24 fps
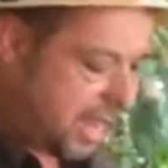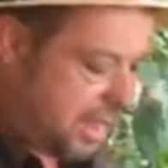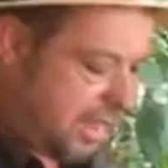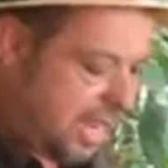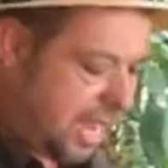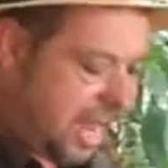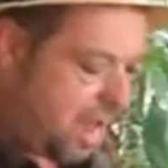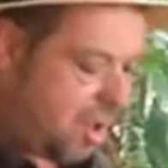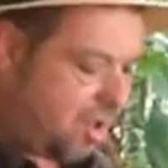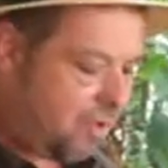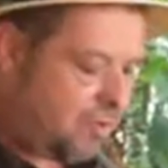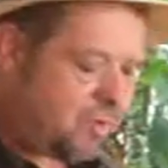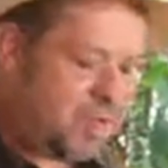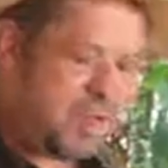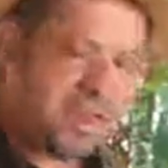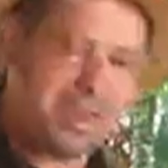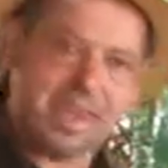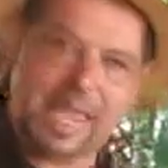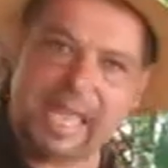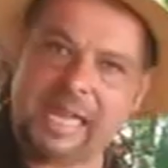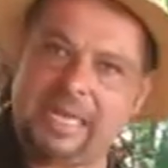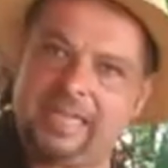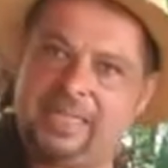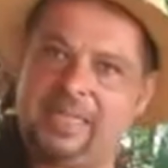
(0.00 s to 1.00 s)
Now, the
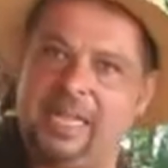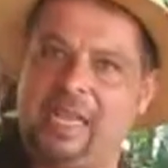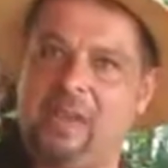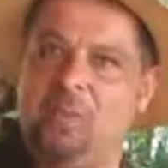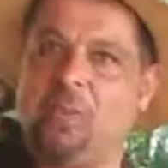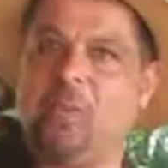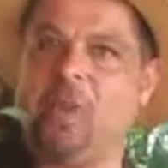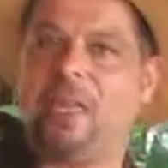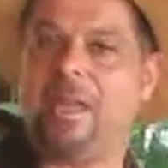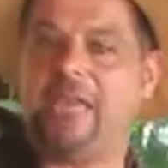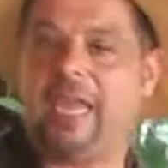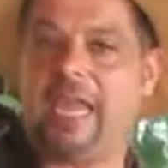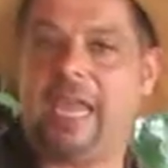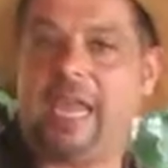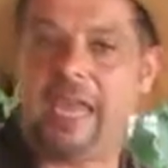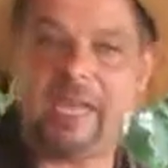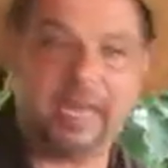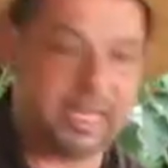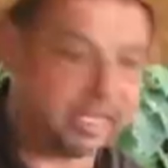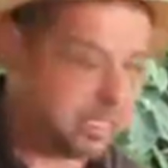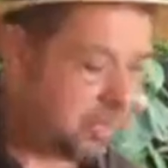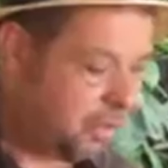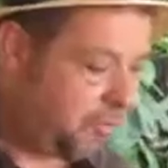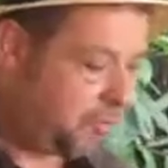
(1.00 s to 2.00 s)
next thing we
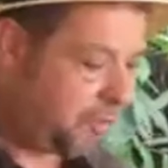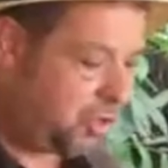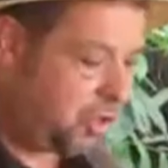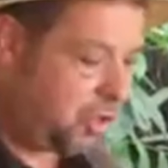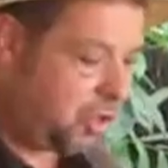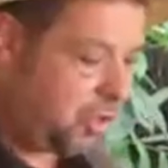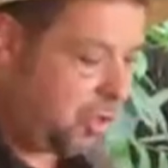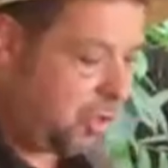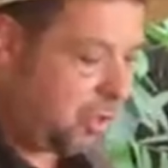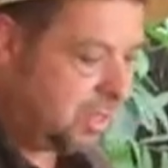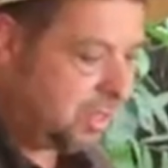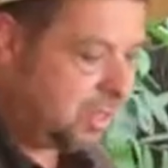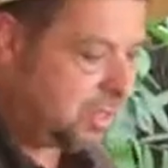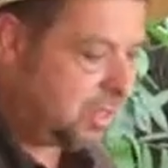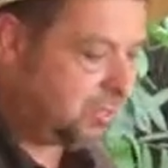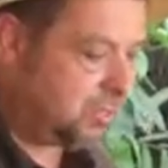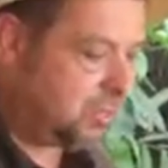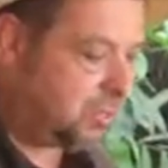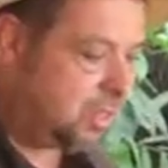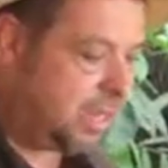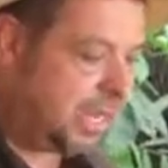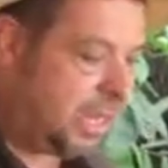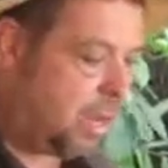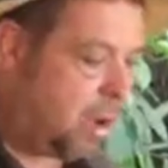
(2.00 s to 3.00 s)
need is a few
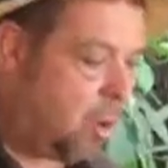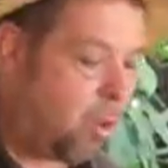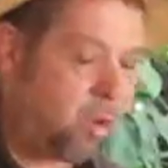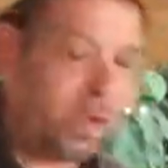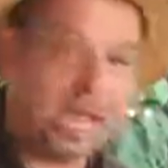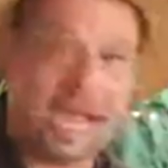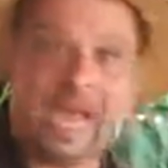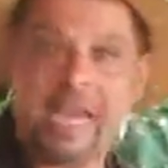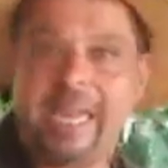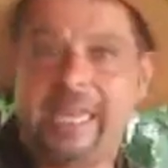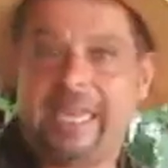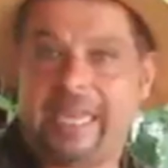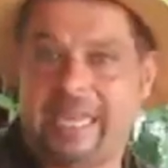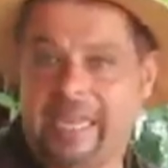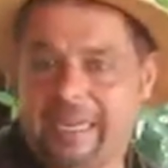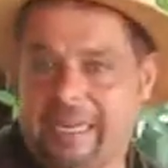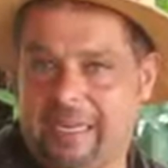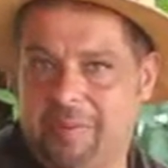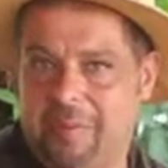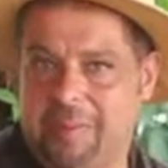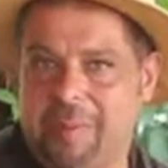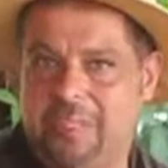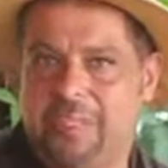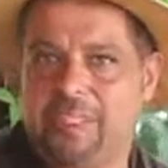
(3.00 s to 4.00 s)
different organic
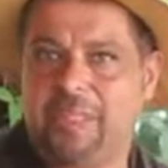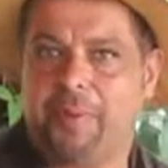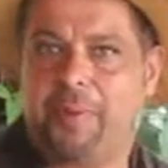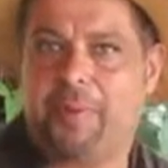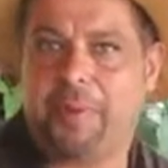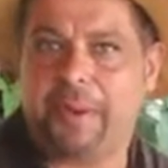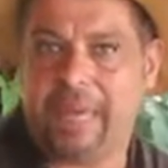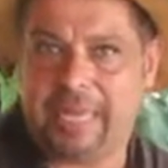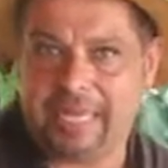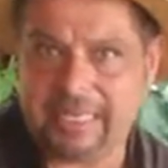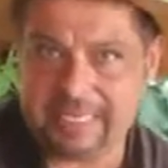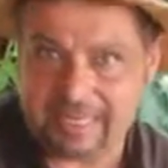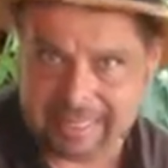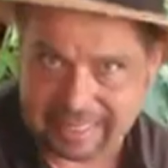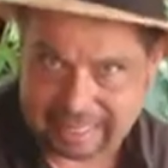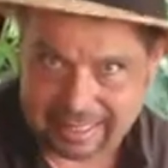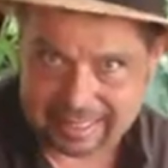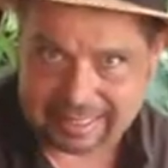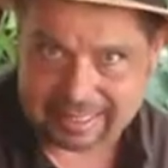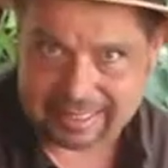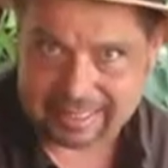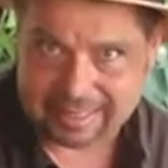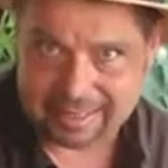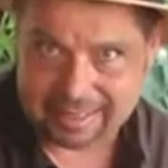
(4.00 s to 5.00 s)
elements to place
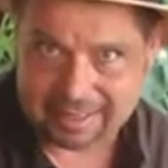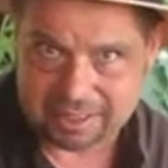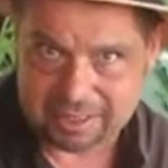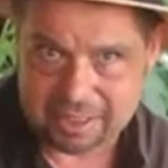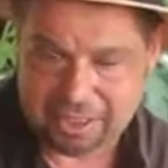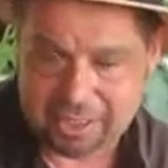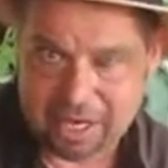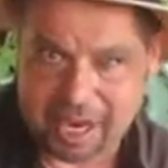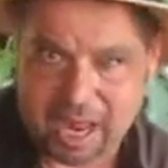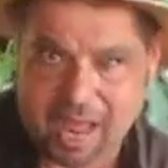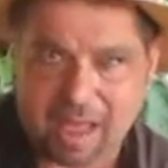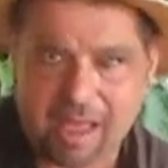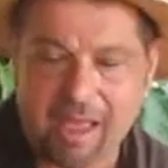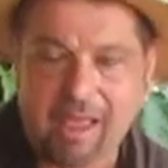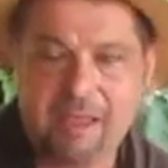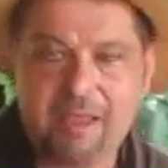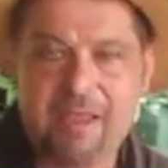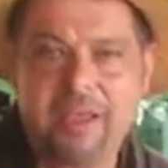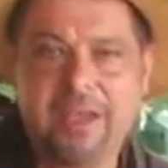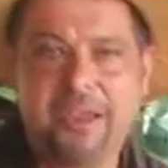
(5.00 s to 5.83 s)
into this jar